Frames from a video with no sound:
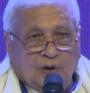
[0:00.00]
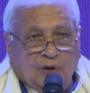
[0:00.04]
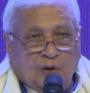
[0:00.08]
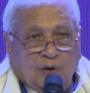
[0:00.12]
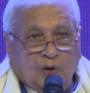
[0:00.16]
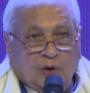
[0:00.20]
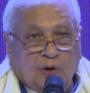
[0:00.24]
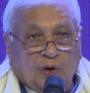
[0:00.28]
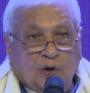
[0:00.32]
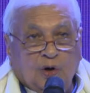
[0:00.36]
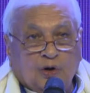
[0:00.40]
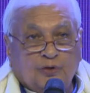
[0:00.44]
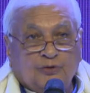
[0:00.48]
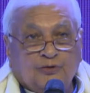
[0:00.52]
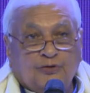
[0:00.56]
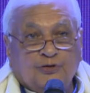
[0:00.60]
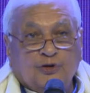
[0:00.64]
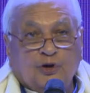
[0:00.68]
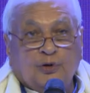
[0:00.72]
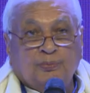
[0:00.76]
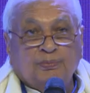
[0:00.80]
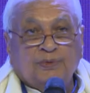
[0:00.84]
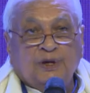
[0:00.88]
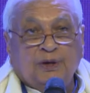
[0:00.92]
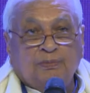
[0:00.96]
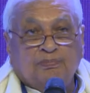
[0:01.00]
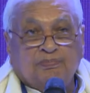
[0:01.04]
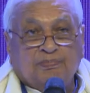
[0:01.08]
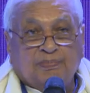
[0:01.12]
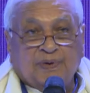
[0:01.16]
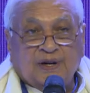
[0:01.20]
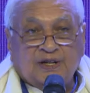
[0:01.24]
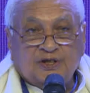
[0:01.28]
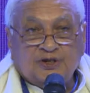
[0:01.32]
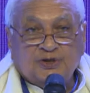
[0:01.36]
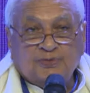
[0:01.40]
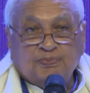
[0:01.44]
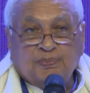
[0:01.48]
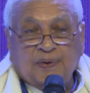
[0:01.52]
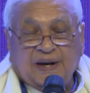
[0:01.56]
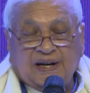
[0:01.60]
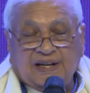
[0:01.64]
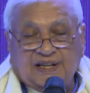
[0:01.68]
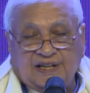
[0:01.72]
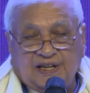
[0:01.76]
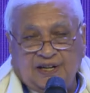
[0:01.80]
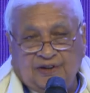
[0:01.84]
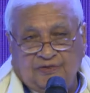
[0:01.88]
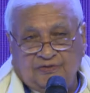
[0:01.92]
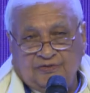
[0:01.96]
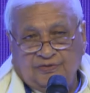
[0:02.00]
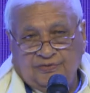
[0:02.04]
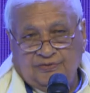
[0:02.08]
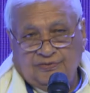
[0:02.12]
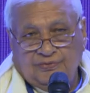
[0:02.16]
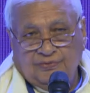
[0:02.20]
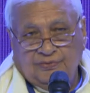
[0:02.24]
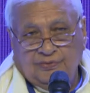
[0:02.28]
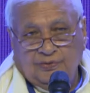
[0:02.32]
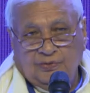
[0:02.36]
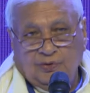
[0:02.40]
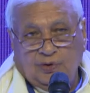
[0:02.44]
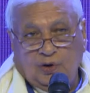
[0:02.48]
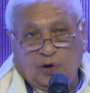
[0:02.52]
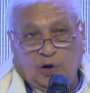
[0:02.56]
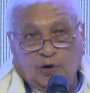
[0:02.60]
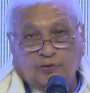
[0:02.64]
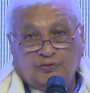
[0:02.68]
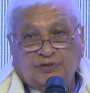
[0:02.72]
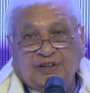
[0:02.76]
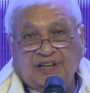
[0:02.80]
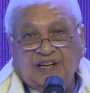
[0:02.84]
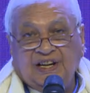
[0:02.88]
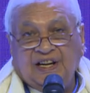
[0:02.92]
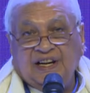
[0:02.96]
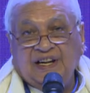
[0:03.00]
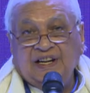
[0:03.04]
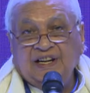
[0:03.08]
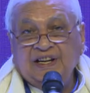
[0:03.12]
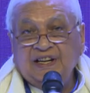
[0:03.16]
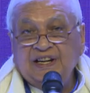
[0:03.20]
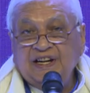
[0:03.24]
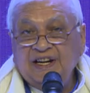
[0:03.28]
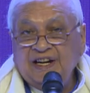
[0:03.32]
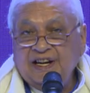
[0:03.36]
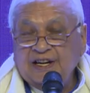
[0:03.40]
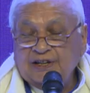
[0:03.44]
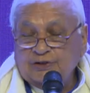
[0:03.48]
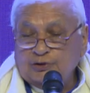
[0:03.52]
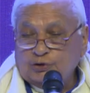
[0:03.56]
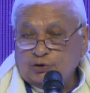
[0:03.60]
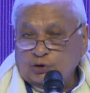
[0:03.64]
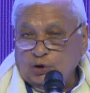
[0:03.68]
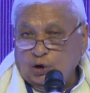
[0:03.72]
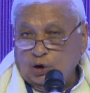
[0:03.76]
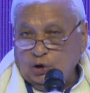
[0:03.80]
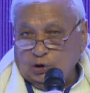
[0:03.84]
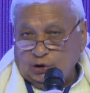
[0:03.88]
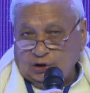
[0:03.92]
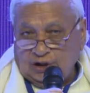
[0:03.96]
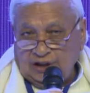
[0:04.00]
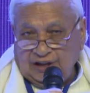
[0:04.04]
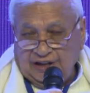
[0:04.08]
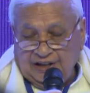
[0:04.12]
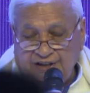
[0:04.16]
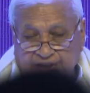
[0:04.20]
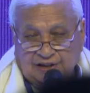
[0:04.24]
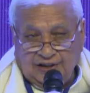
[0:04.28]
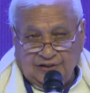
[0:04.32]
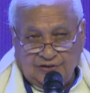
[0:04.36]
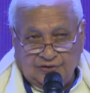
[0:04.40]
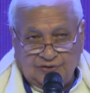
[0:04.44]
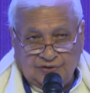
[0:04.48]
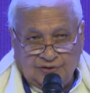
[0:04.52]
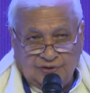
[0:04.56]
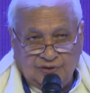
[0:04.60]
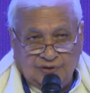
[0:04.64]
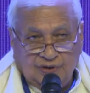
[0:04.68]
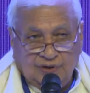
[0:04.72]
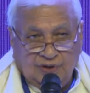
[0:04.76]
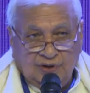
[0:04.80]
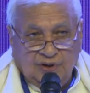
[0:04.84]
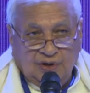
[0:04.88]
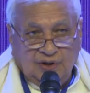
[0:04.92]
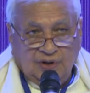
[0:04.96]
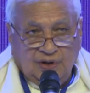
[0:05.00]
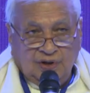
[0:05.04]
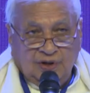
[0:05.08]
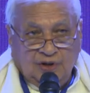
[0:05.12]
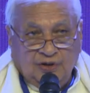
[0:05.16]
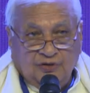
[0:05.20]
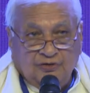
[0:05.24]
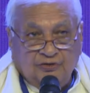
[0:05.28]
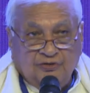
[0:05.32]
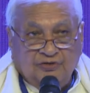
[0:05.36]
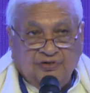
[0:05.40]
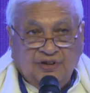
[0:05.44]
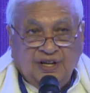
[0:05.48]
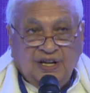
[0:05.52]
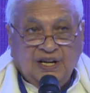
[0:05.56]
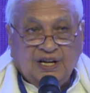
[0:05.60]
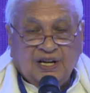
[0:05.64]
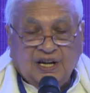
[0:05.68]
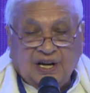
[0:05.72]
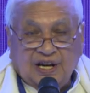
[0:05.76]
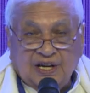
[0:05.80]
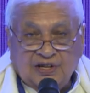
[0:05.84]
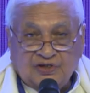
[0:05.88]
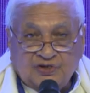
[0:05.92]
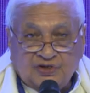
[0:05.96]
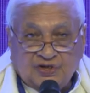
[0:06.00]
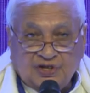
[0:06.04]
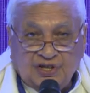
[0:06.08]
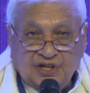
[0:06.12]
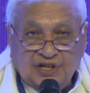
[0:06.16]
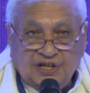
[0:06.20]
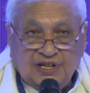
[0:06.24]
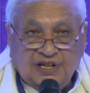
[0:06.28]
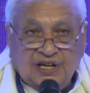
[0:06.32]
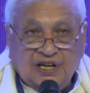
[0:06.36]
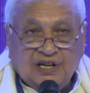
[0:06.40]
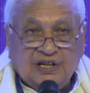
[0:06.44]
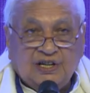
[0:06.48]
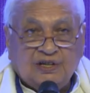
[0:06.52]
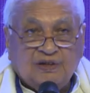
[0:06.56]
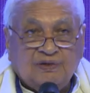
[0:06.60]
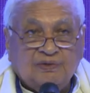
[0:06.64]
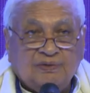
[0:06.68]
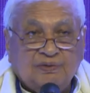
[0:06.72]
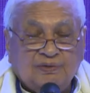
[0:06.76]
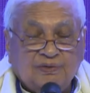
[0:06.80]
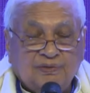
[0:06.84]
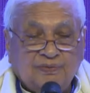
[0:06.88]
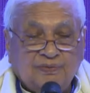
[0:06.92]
or from the perspective of the Indian thought leaders. We consider